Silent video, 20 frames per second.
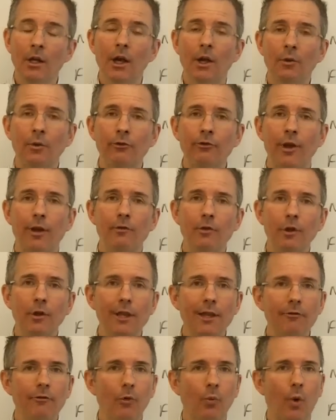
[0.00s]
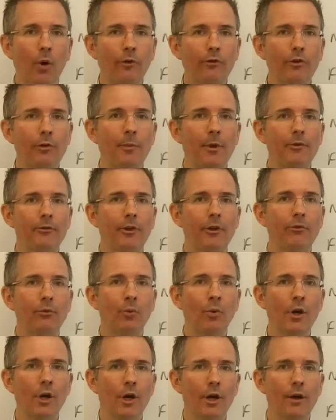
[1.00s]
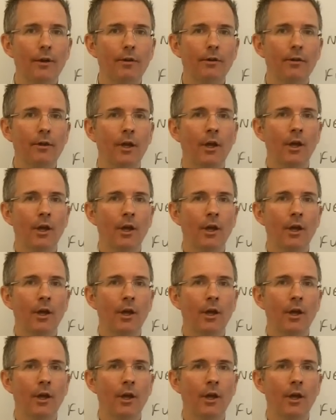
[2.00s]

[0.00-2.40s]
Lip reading: And also, if you're looking for what's the business worth,